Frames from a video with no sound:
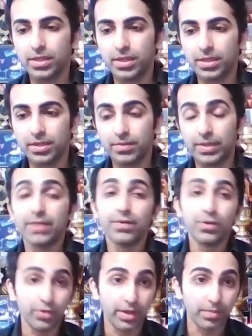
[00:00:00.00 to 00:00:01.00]
Well,
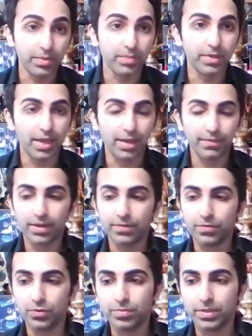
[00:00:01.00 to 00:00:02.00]
even today, people have that
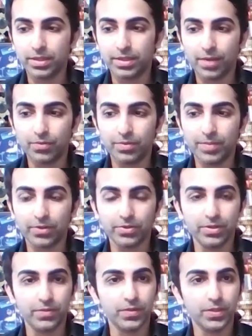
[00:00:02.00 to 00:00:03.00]
view, but I would beg to
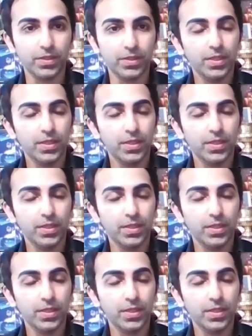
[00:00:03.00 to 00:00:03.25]
differ.